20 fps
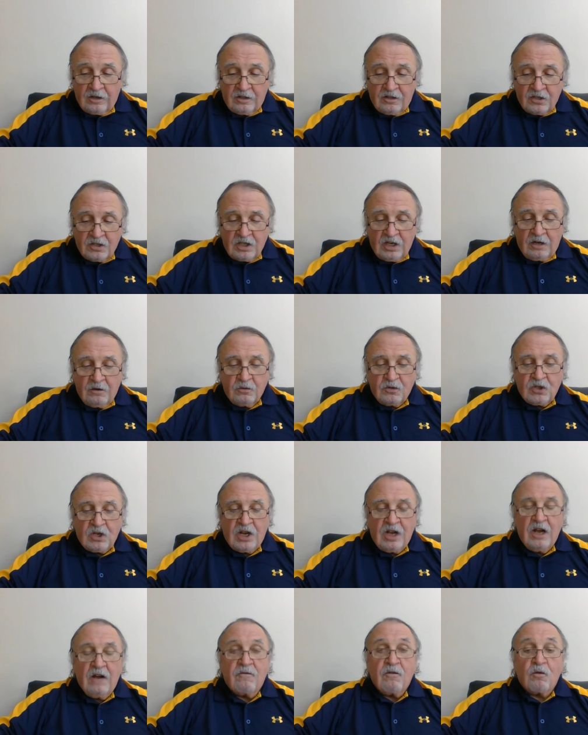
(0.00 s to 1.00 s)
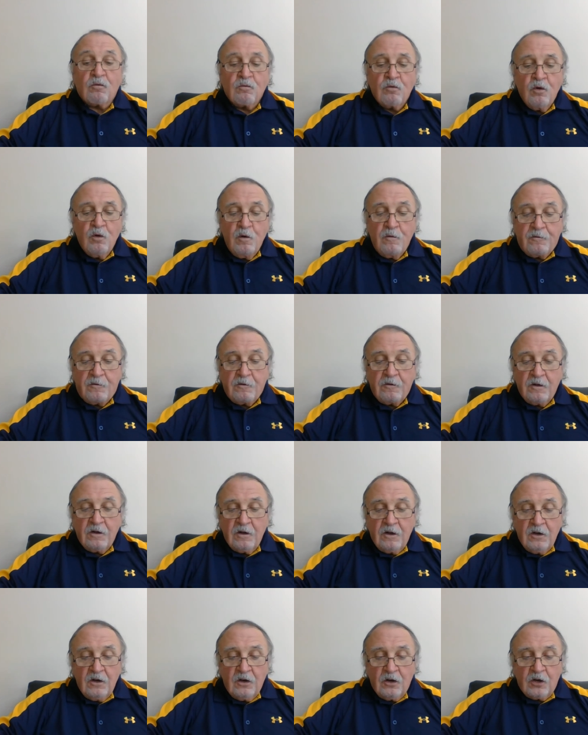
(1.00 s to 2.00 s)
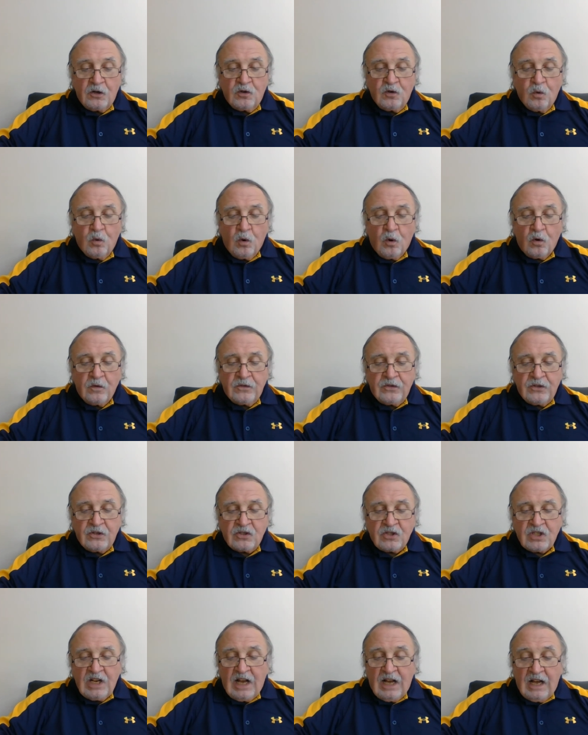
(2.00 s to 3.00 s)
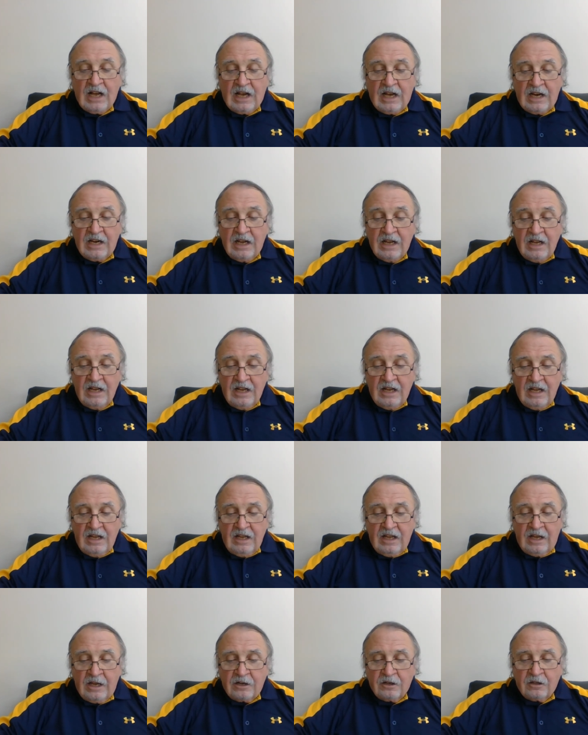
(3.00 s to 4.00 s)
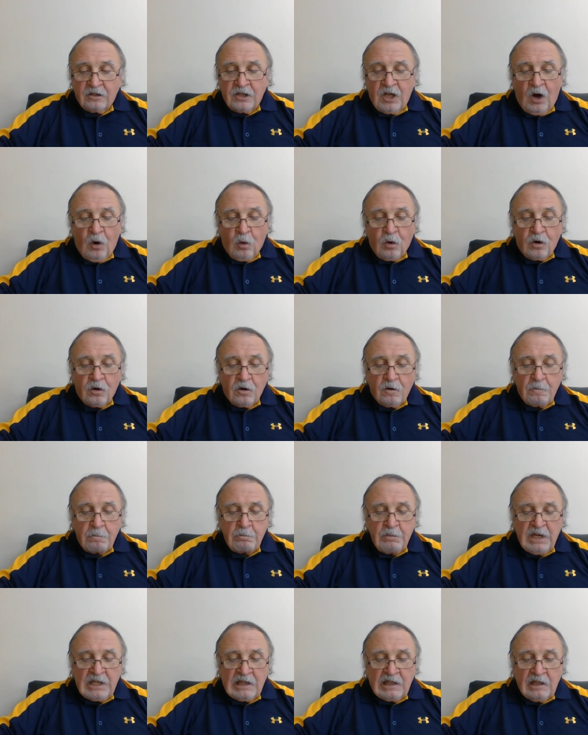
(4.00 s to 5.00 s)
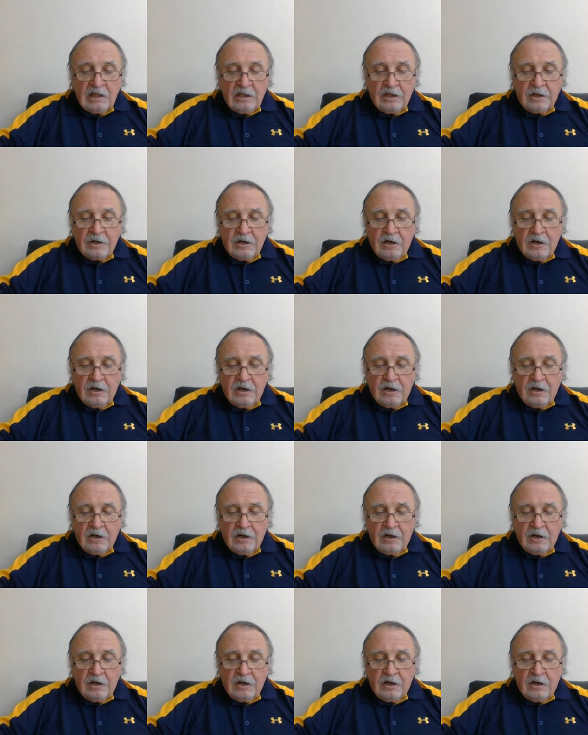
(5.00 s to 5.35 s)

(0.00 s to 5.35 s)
It said it was to have a roof, a door in the side, and a lower, middle, and